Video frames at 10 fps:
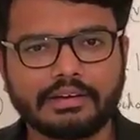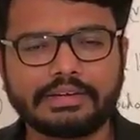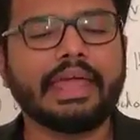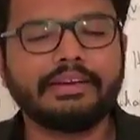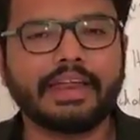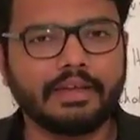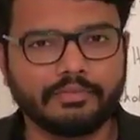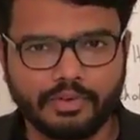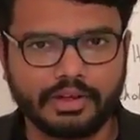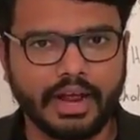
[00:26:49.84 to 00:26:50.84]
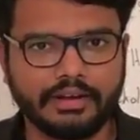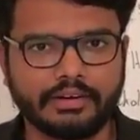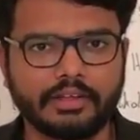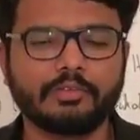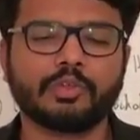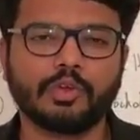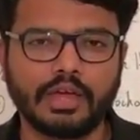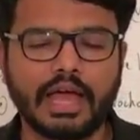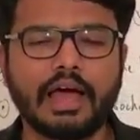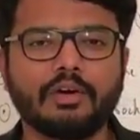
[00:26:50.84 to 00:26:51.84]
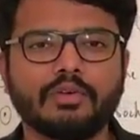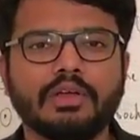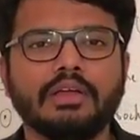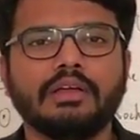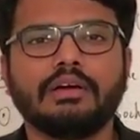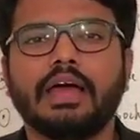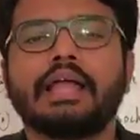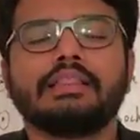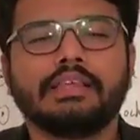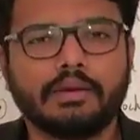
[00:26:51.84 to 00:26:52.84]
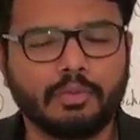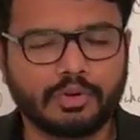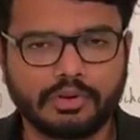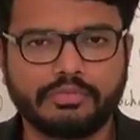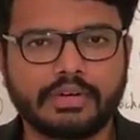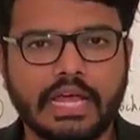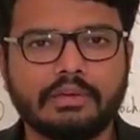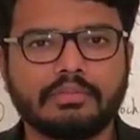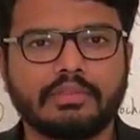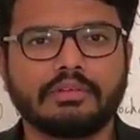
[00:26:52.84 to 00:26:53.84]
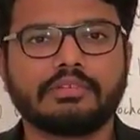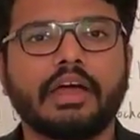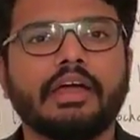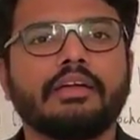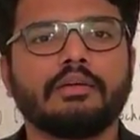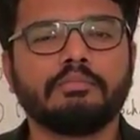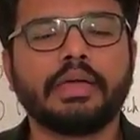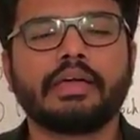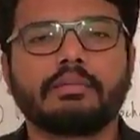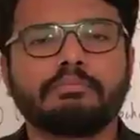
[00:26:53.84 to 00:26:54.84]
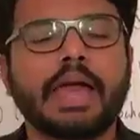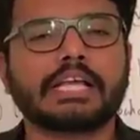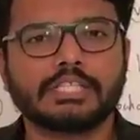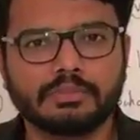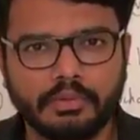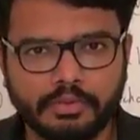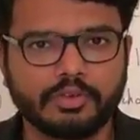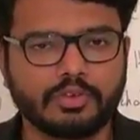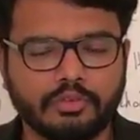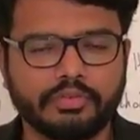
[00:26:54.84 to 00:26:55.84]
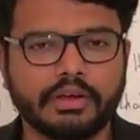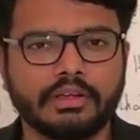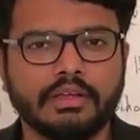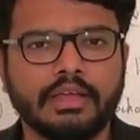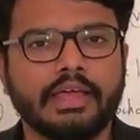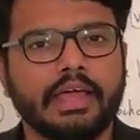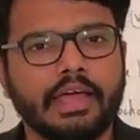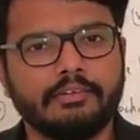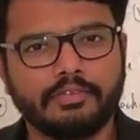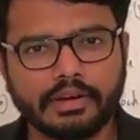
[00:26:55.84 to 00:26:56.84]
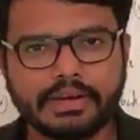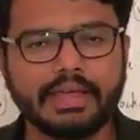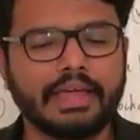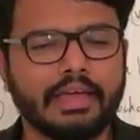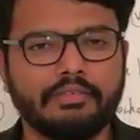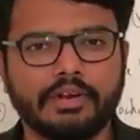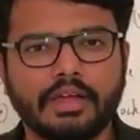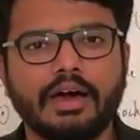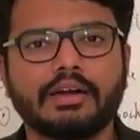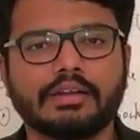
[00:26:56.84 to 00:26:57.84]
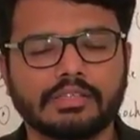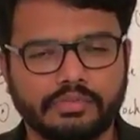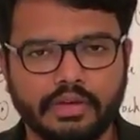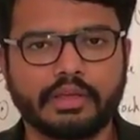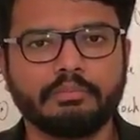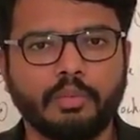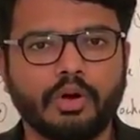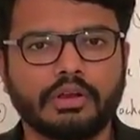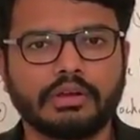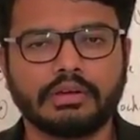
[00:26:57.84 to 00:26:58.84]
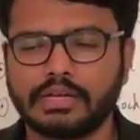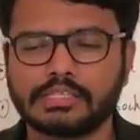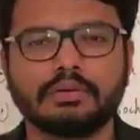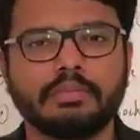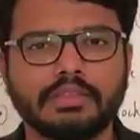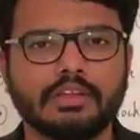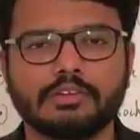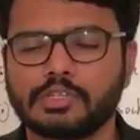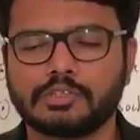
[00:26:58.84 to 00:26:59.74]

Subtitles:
take time for granted. Even though you have healthy amount of time, try to make maximum use of it. Every day, every hour is very important. It doesn't mean that you should